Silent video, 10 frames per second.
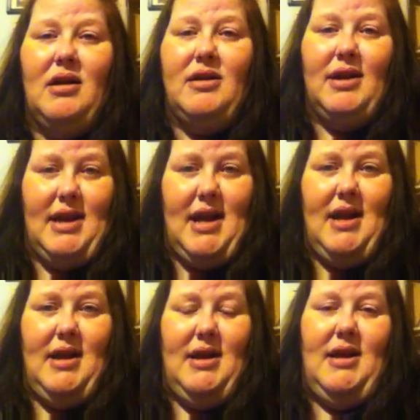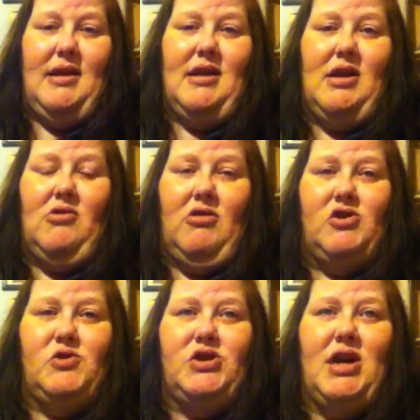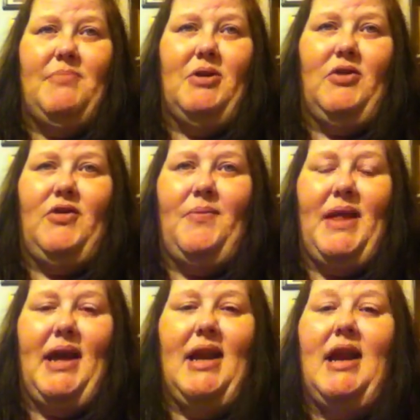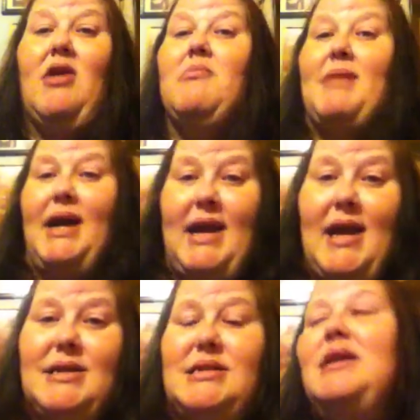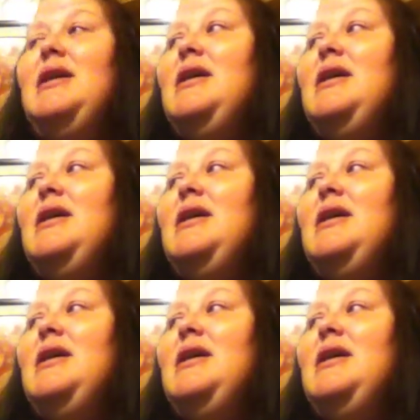today and go grocery shopping or something, and I know in my case,